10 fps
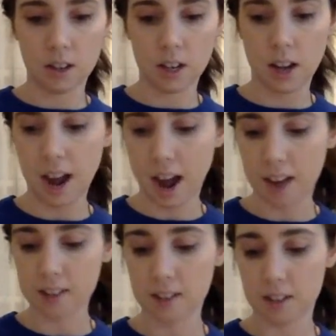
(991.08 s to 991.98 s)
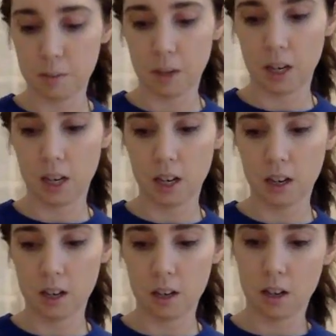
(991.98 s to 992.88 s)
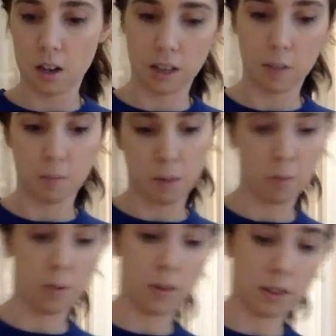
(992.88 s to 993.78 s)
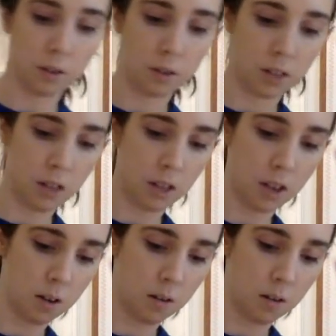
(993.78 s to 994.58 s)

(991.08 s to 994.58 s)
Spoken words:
It has to be okay. Then purple, then goes yellow.